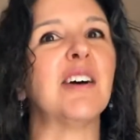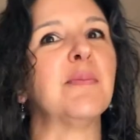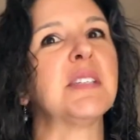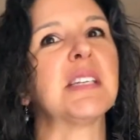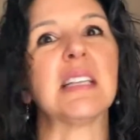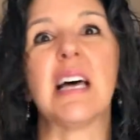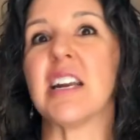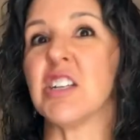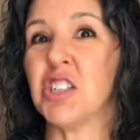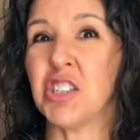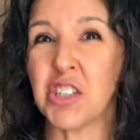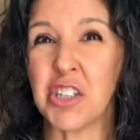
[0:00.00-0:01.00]
It's a lot of
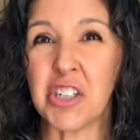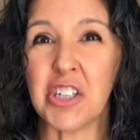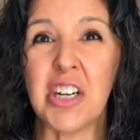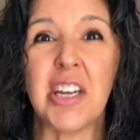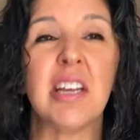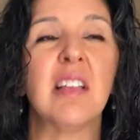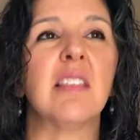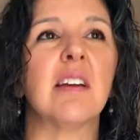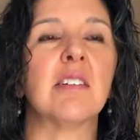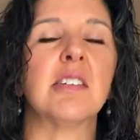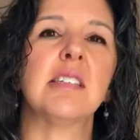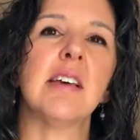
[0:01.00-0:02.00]
sugar.
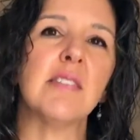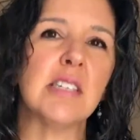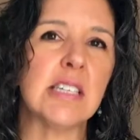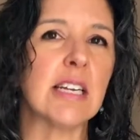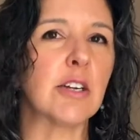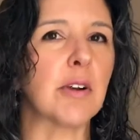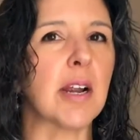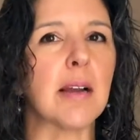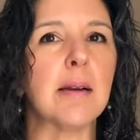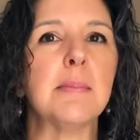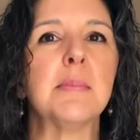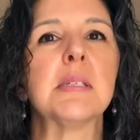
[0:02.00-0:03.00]
There's 17
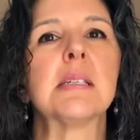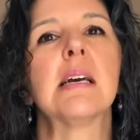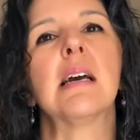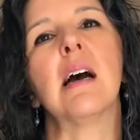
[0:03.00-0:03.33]
grams